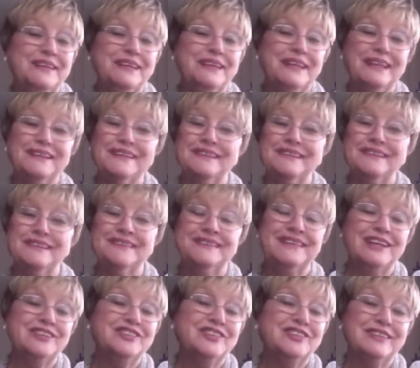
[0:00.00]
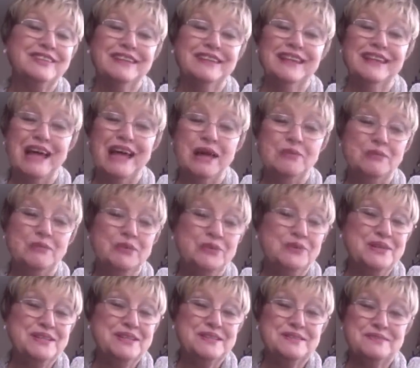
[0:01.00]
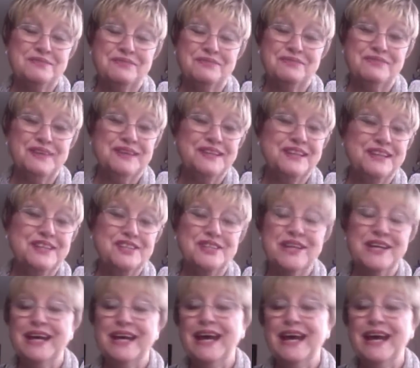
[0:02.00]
it's such a glamorous finish.